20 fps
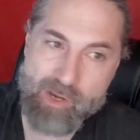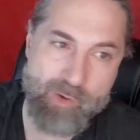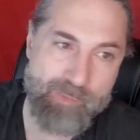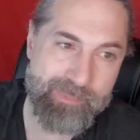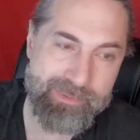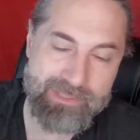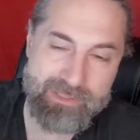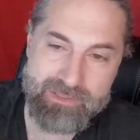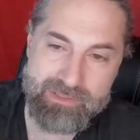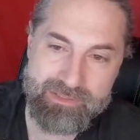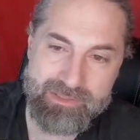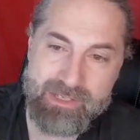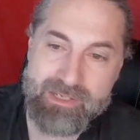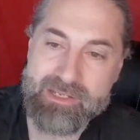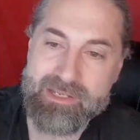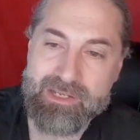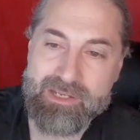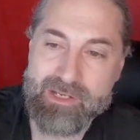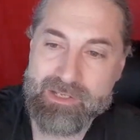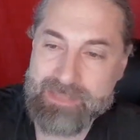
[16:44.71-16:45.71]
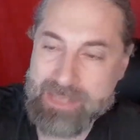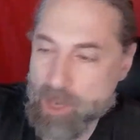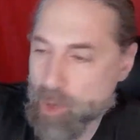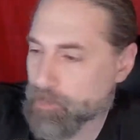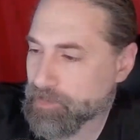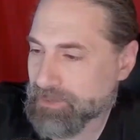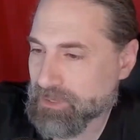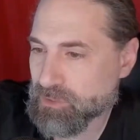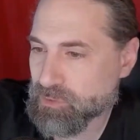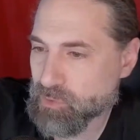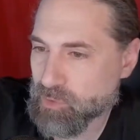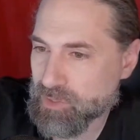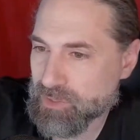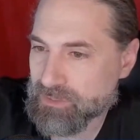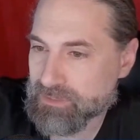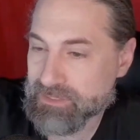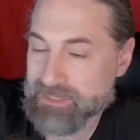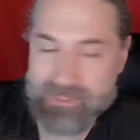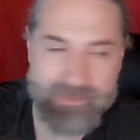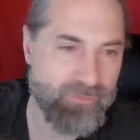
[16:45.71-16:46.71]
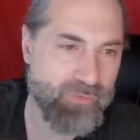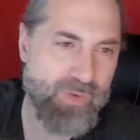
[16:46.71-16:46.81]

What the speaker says: open the door and leave.